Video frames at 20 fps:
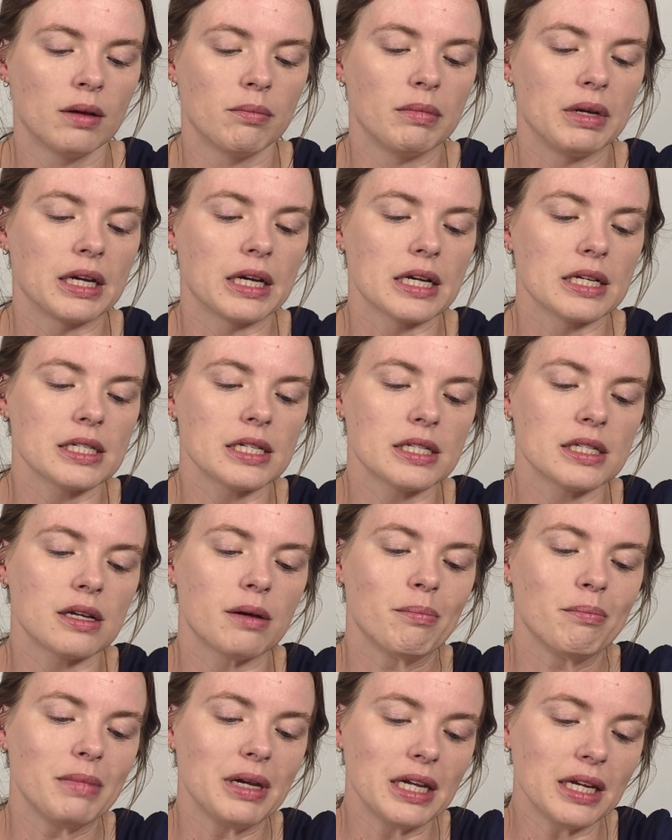Because it's
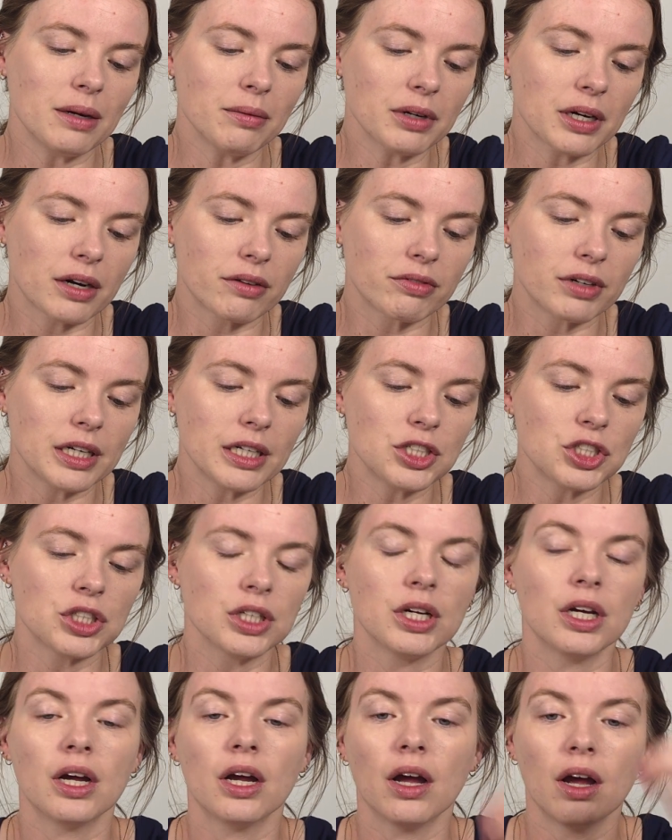a medium coverage,
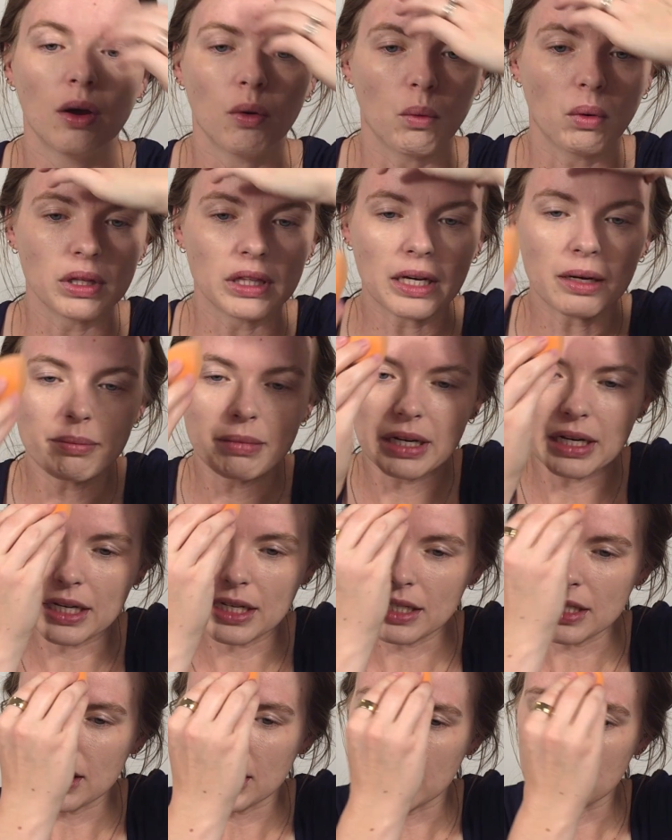what that
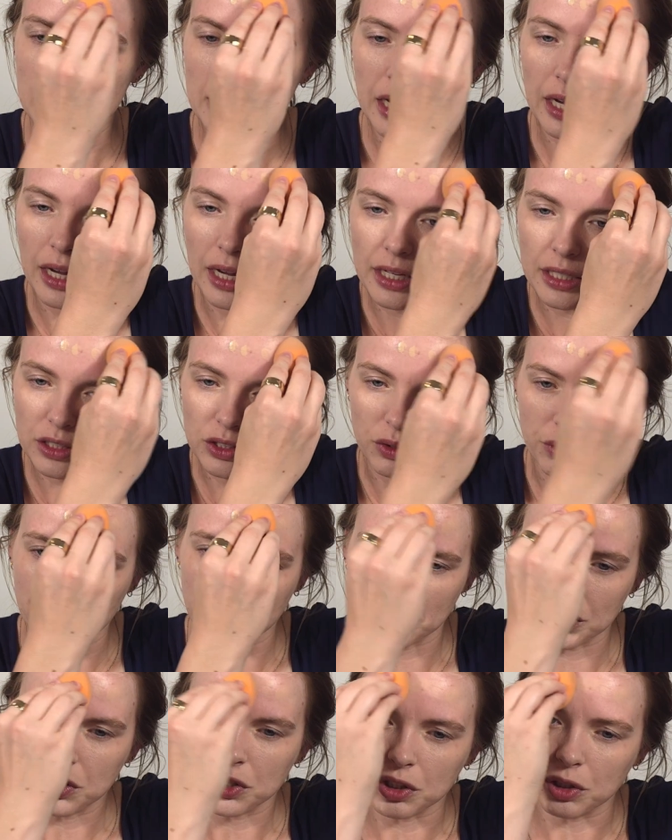means is that it's
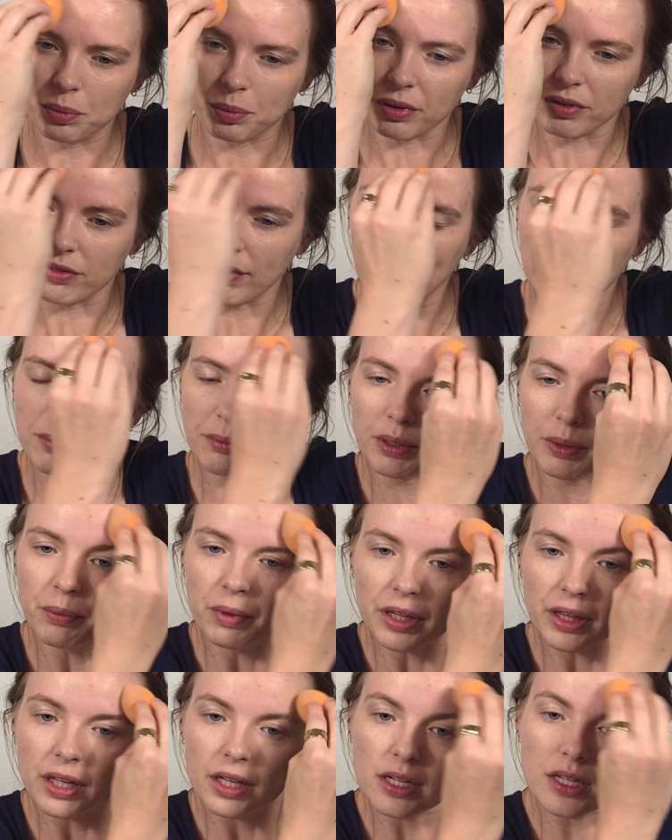going to provide me
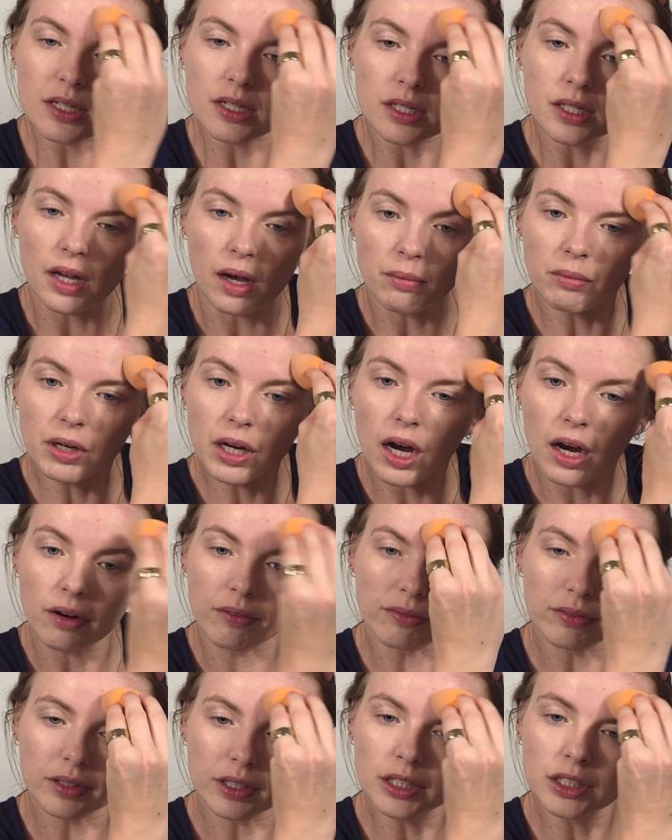with some
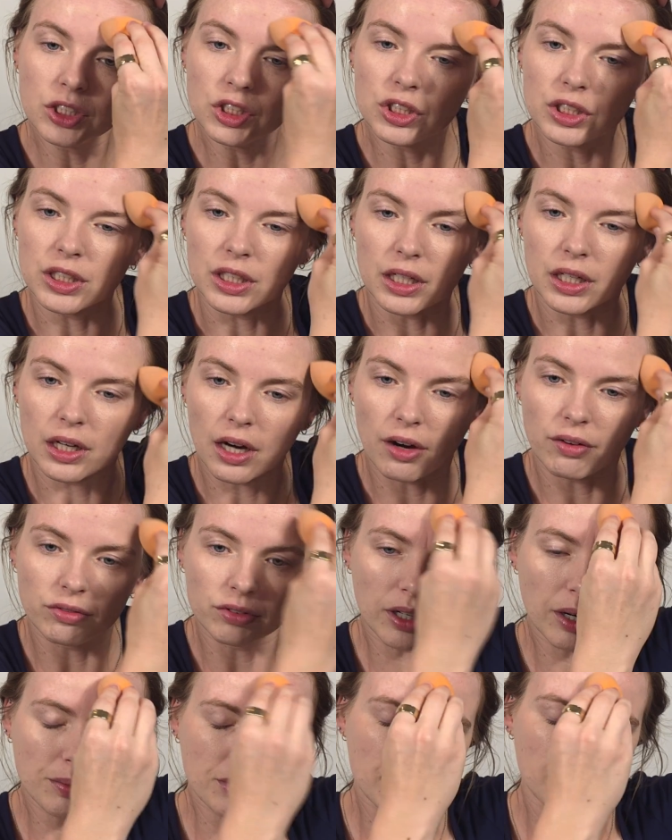coverage to
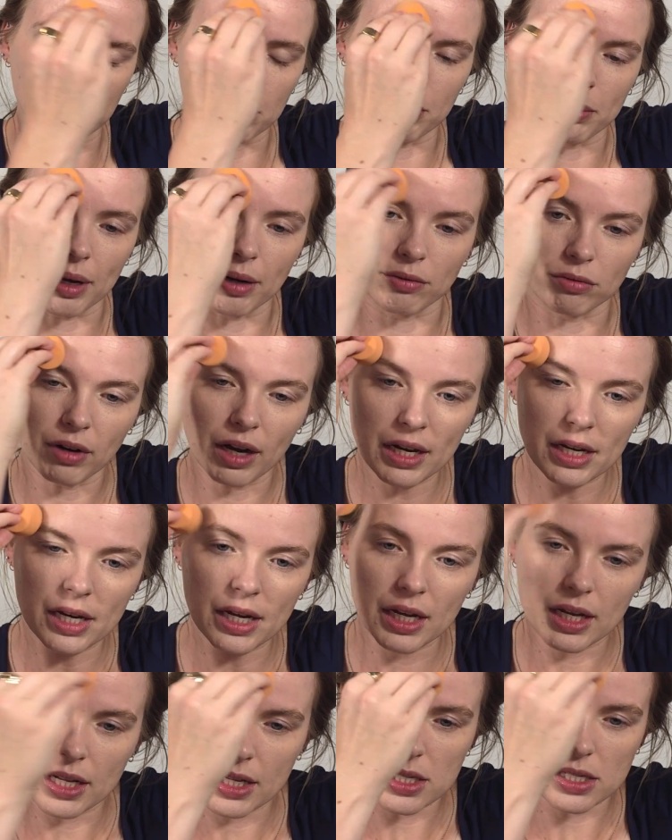cover up some of my
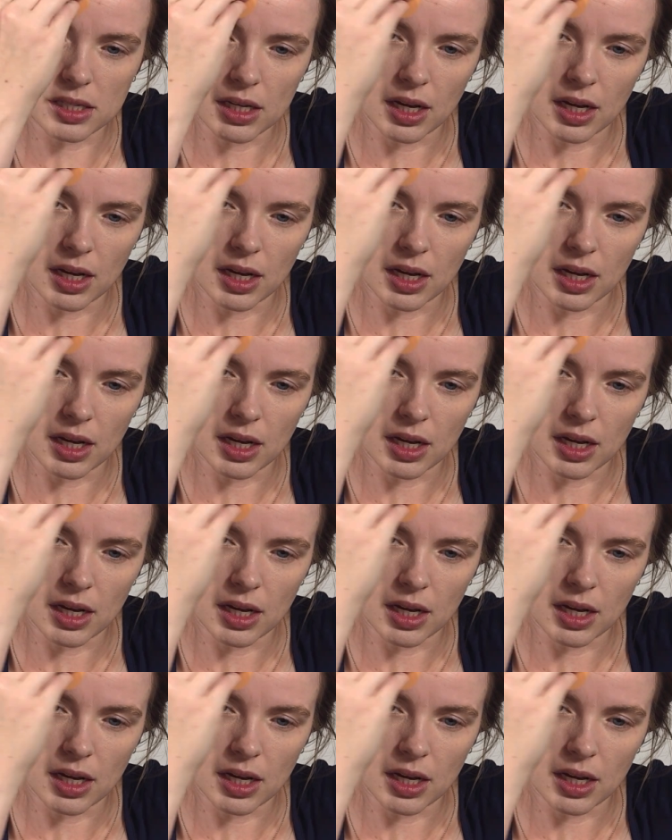redness,